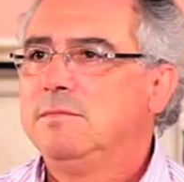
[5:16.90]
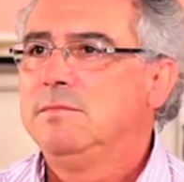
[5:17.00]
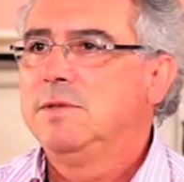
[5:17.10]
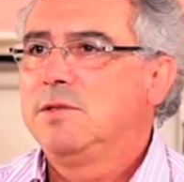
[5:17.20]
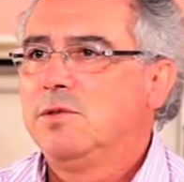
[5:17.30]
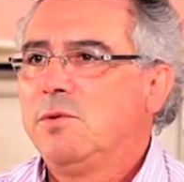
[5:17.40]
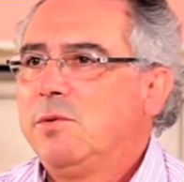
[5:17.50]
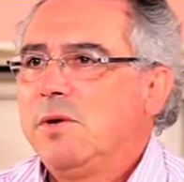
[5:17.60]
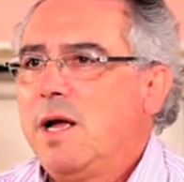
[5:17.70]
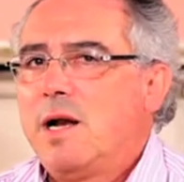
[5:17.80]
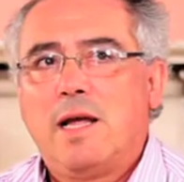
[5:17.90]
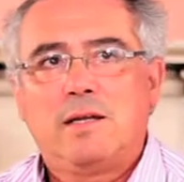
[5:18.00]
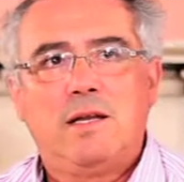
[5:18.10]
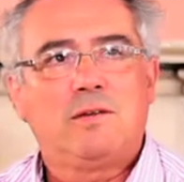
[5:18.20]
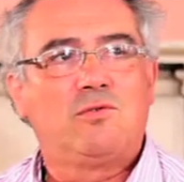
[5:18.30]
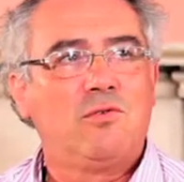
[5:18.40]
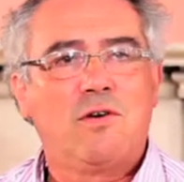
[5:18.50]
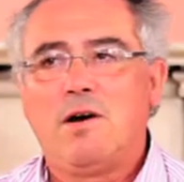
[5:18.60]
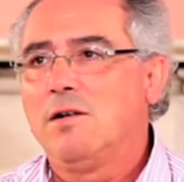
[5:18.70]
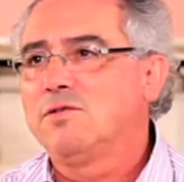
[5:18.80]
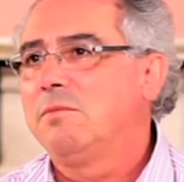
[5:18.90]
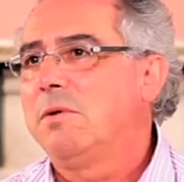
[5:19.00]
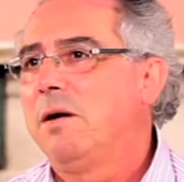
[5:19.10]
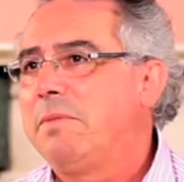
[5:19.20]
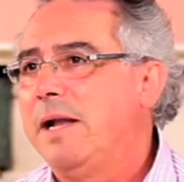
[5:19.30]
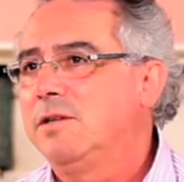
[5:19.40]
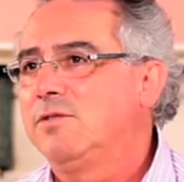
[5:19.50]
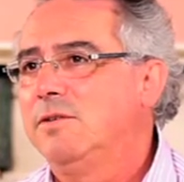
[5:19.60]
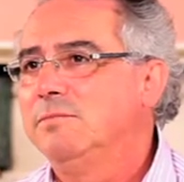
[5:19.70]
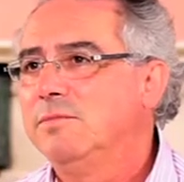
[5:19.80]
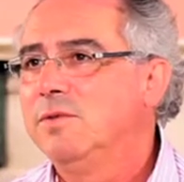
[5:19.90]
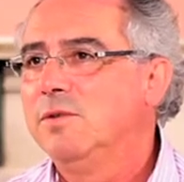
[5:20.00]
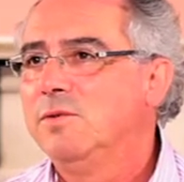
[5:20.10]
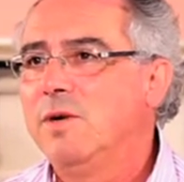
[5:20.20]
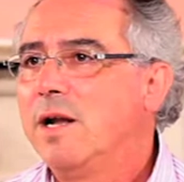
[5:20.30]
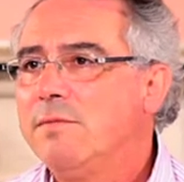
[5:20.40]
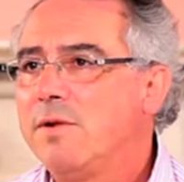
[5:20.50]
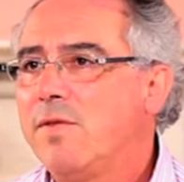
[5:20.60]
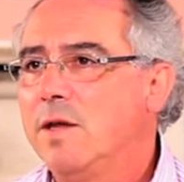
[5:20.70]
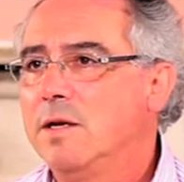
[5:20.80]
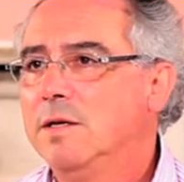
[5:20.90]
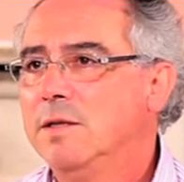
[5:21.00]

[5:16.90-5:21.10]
Because we are like the true colors of Benetton. We are everything.